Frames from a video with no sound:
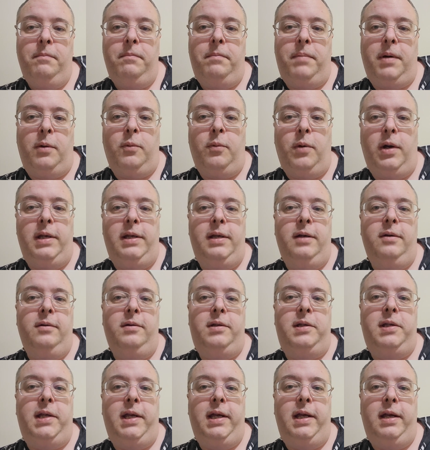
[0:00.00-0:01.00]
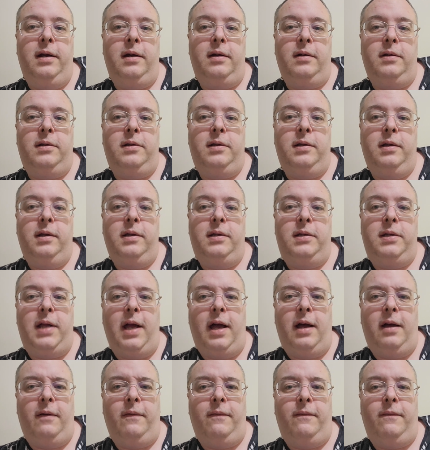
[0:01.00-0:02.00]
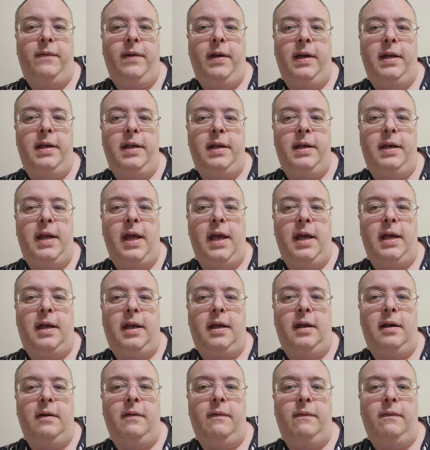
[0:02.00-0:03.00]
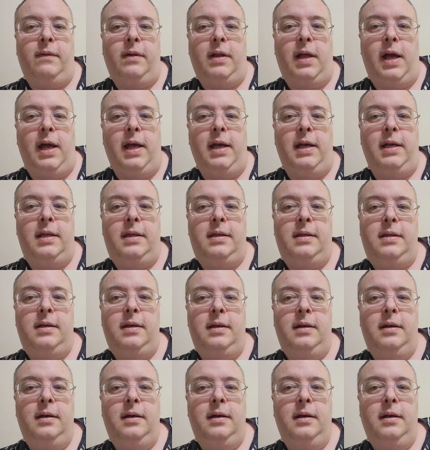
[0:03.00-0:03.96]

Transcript: But when you see yourself in a negative light,